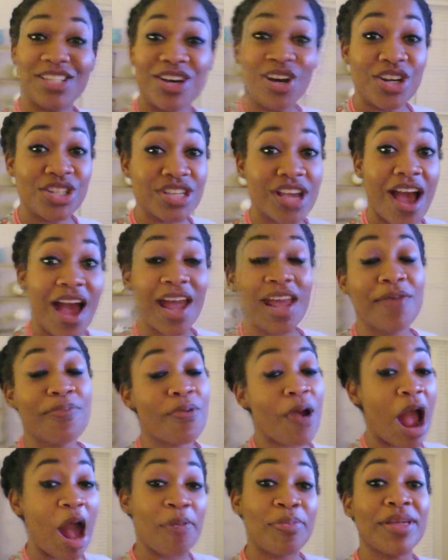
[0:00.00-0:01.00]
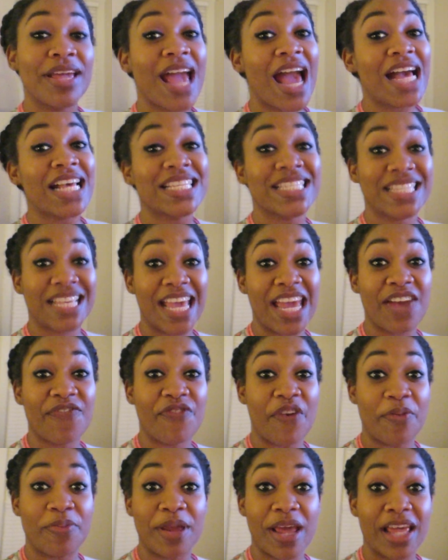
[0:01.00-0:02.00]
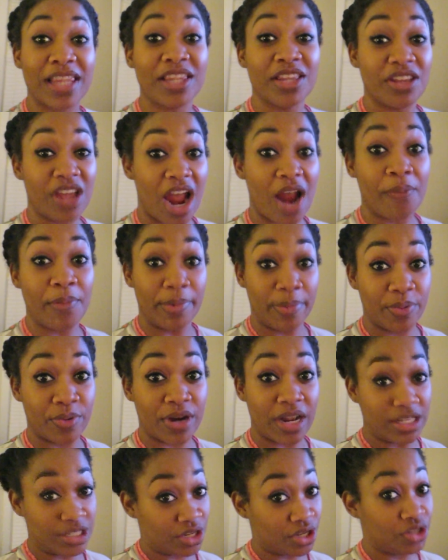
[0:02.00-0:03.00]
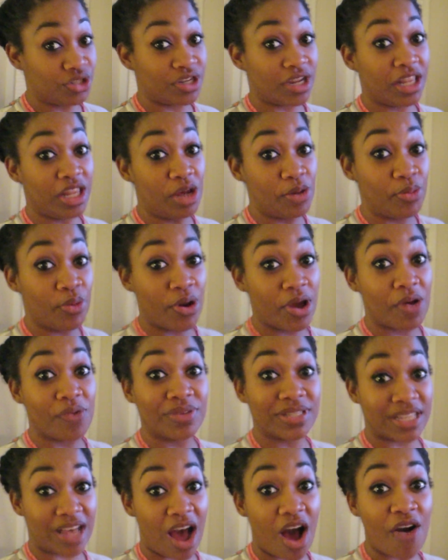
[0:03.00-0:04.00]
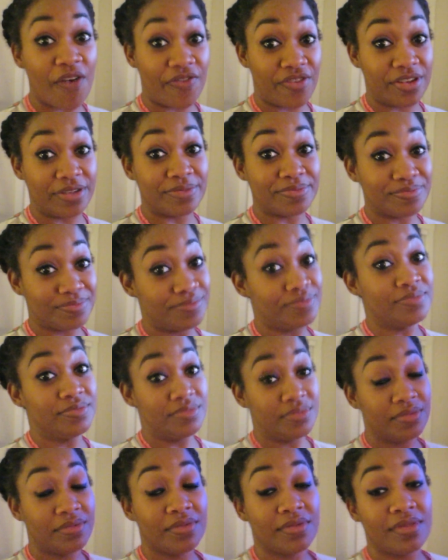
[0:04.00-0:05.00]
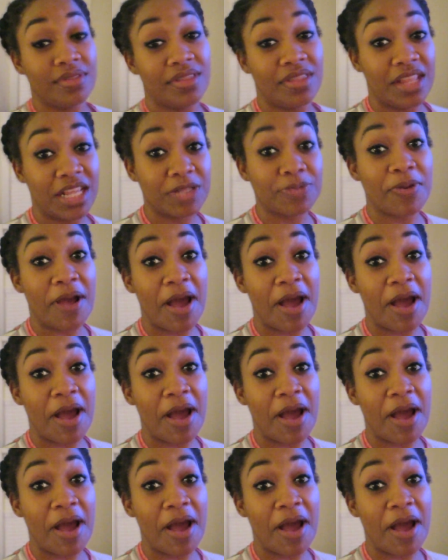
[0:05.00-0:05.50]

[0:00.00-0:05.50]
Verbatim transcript: told y'all he probably got sick from that. Y'all remember when I told you that little boy was coughing? That's